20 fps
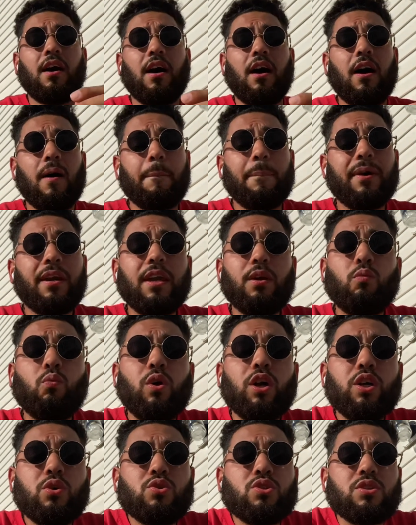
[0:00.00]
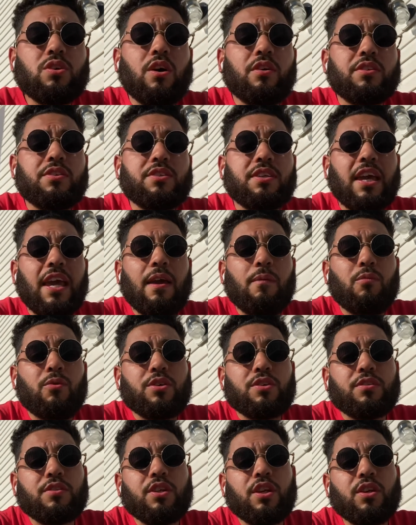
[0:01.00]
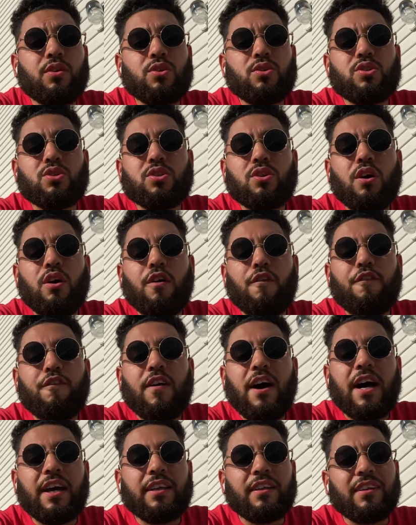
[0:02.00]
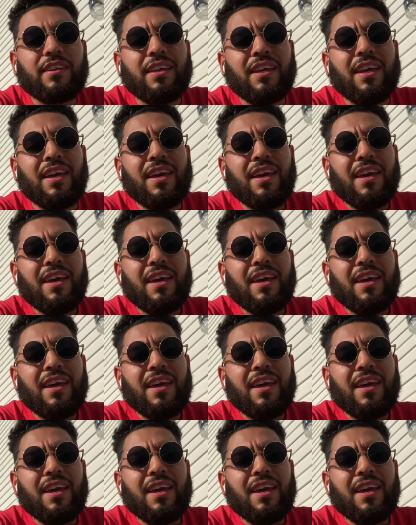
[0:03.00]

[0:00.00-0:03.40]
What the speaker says: But what you saw in this game was, you know, you saw finally